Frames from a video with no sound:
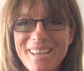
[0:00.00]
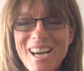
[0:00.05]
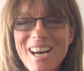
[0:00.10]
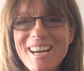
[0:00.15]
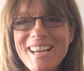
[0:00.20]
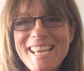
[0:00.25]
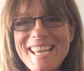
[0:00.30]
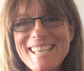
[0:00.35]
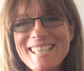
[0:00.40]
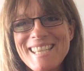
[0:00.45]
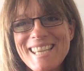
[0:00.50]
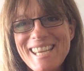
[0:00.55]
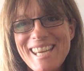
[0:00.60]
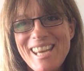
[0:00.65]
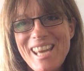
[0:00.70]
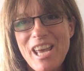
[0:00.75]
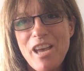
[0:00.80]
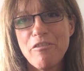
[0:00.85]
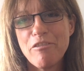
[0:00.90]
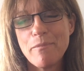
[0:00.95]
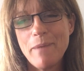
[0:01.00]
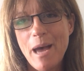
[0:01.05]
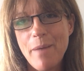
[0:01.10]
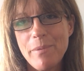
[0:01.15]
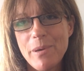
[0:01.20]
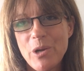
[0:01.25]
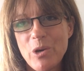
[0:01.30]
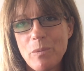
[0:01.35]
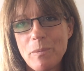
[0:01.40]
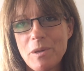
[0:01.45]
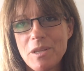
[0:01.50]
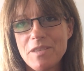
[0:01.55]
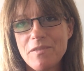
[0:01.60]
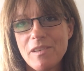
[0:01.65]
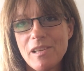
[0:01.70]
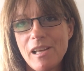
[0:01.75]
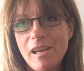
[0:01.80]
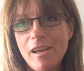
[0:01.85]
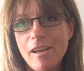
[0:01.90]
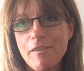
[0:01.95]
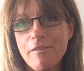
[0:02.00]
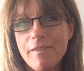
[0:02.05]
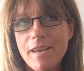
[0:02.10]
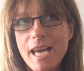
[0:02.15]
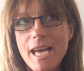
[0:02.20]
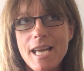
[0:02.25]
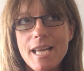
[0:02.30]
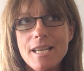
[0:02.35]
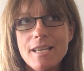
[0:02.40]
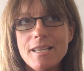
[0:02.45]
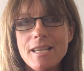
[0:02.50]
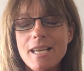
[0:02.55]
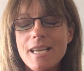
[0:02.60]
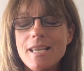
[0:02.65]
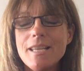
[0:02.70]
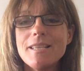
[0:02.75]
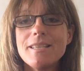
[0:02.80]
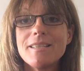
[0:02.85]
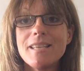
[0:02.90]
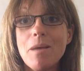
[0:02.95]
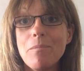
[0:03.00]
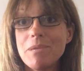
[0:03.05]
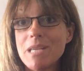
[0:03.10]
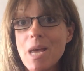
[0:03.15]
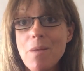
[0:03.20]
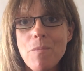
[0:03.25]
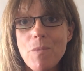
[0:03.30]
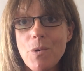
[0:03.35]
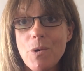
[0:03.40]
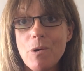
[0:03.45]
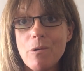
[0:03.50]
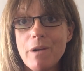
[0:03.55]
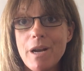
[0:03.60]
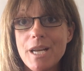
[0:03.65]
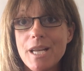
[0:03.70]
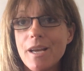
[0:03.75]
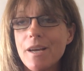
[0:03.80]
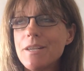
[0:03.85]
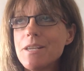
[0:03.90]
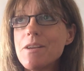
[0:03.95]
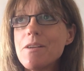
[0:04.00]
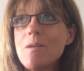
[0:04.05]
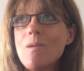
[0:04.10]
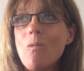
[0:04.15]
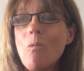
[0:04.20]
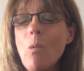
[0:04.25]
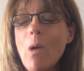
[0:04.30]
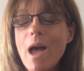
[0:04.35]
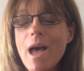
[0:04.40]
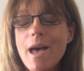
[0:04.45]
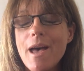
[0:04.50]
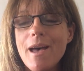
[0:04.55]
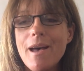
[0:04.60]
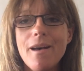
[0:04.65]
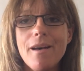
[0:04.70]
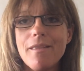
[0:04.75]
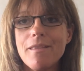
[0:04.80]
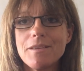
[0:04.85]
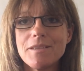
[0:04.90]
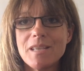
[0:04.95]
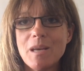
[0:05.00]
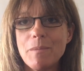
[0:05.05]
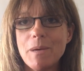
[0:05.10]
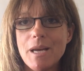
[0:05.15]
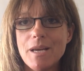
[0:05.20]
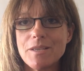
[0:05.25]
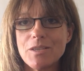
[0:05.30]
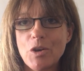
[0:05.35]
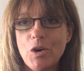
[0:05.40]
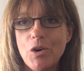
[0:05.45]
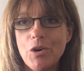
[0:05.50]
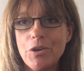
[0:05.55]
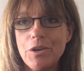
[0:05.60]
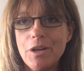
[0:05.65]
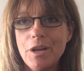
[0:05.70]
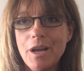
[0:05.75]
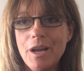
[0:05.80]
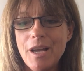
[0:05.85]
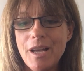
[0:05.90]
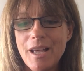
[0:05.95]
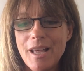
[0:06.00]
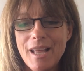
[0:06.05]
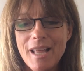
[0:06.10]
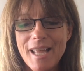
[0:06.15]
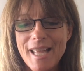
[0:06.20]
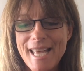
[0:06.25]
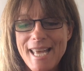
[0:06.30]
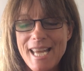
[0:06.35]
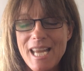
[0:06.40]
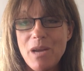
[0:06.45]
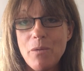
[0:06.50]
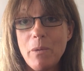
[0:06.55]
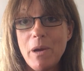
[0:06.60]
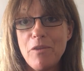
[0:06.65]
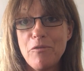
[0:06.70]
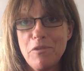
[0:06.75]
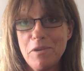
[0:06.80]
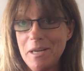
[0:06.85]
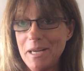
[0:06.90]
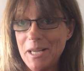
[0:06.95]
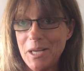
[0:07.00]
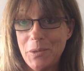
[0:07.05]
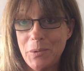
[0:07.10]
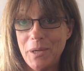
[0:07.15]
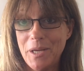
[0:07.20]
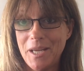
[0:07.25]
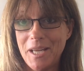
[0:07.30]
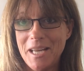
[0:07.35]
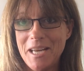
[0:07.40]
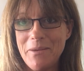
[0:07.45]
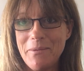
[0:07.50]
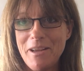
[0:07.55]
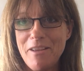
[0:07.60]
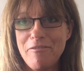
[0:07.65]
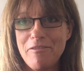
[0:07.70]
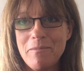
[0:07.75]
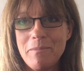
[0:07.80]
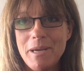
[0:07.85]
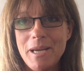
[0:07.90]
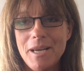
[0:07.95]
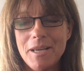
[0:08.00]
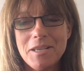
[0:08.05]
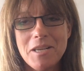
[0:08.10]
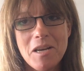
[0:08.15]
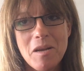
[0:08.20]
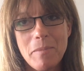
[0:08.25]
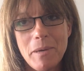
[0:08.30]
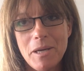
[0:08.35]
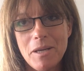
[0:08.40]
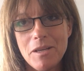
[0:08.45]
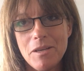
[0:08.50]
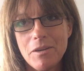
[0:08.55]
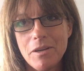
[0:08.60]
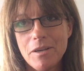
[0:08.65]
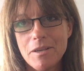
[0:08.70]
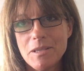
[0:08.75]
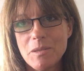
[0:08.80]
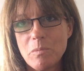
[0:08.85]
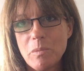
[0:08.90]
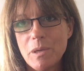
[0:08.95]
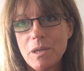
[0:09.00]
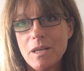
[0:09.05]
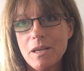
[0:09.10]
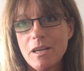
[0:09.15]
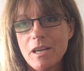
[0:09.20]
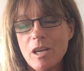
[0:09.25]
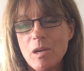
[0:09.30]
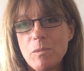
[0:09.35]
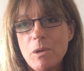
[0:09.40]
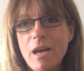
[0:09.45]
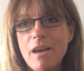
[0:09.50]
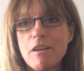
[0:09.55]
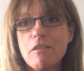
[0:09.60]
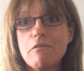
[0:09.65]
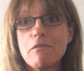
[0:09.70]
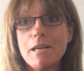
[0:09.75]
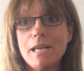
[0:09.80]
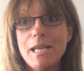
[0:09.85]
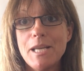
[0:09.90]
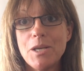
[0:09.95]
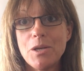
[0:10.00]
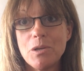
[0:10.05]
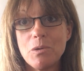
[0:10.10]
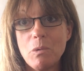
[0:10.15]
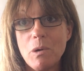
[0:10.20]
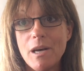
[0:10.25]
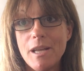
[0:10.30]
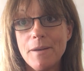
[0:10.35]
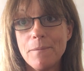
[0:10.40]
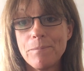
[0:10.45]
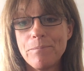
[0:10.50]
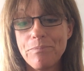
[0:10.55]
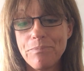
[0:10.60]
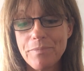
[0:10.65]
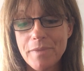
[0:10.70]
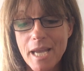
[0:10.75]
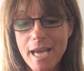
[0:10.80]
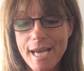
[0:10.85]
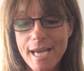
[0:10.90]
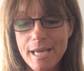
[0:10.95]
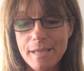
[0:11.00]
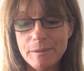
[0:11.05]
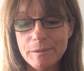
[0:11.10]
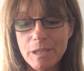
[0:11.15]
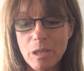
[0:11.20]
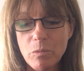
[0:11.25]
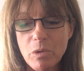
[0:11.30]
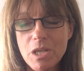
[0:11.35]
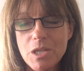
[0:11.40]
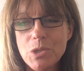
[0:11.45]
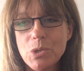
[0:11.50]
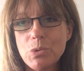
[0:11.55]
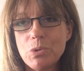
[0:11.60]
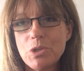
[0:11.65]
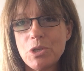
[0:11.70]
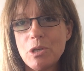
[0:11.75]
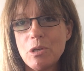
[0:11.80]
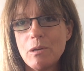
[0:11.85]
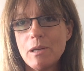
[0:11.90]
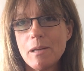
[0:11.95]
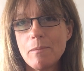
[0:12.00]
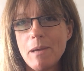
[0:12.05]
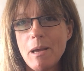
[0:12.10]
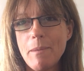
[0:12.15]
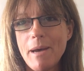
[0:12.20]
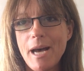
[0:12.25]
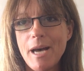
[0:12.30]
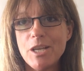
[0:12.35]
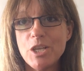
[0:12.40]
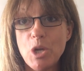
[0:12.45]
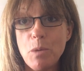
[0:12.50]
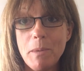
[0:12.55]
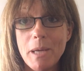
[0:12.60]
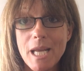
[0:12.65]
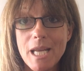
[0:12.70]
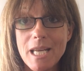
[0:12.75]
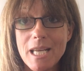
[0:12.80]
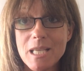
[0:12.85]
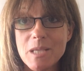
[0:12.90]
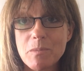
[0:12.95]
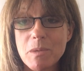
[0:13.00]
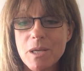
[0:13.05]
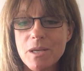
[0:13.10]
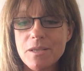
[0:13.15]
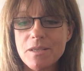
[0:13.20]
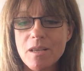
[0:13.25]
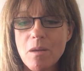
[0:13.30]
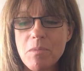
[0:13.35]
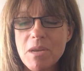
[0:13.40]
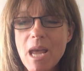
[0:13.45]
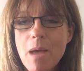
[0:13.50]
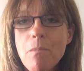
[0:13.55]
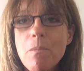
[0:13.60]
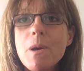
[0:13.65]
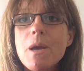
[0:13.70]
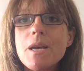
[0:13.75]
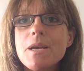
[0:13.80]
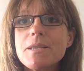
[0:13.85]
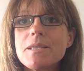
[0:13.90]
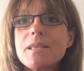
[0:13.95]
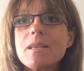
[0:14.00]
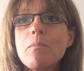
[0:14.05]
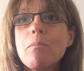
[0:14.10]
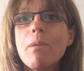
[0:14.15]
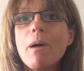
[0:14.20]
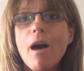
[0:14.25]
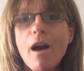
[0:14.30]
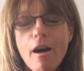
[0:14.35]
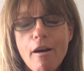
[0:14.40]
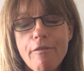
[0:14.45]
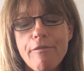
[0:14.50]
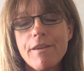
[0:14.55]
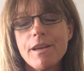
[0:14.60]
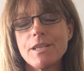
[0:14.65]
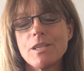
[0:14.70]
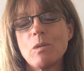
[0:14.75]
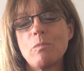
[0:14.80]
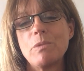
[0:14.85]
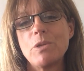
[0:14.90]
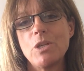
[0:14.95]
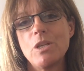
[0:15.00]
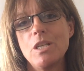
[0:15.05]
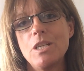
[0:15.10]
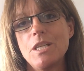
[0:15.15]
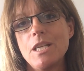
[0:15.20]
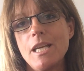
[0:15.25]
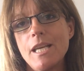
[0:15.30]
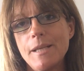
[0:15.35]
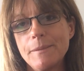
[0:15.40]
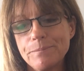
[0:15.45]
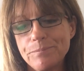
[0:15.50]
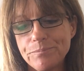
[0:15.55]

Hi, it's Nikki here from Happy Hormones for Life, and it's September already. I don't know where the summer has gone. It went really quick anyway for me. I don't know about you guys, but I hope you had a really good one. And I want to talk to you a little bit about new beginnings because September is the perfect opportunity